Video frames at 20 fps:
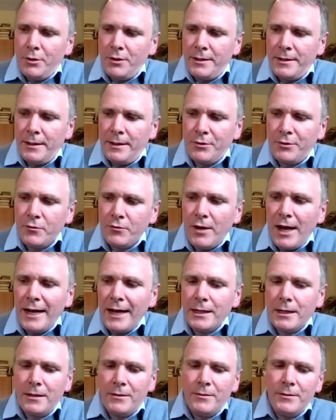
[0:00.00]
put in
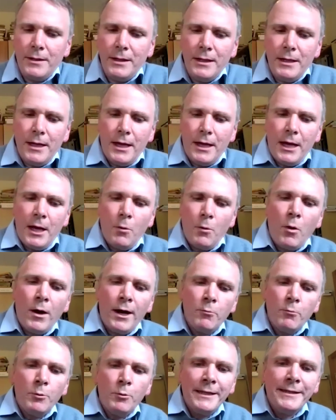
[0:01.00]
abstraction
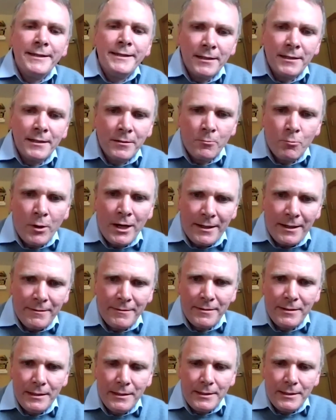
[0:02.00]
while we deal with